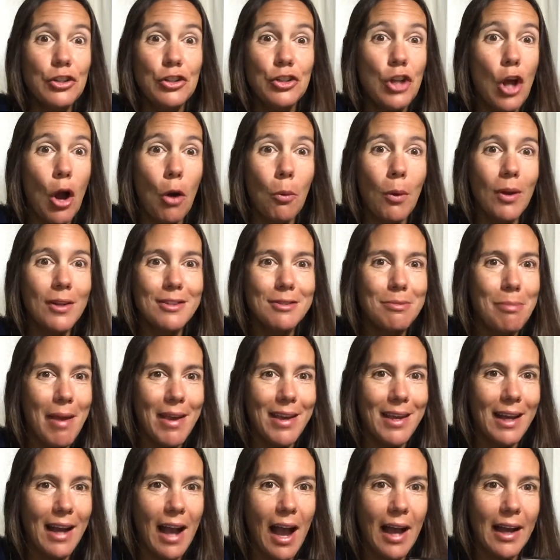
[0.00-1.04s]
No one's
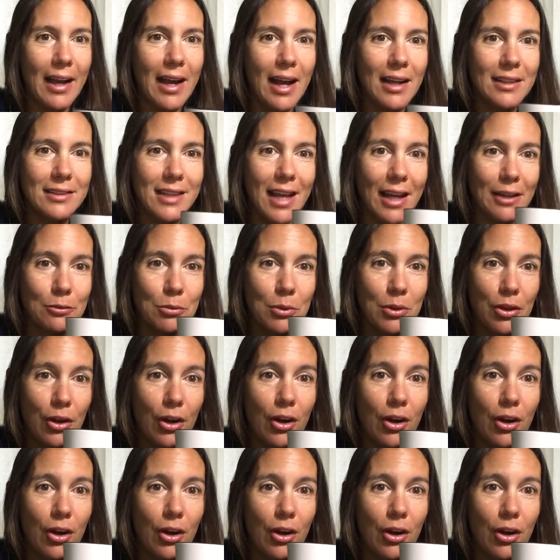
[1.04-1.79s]
making eye contact with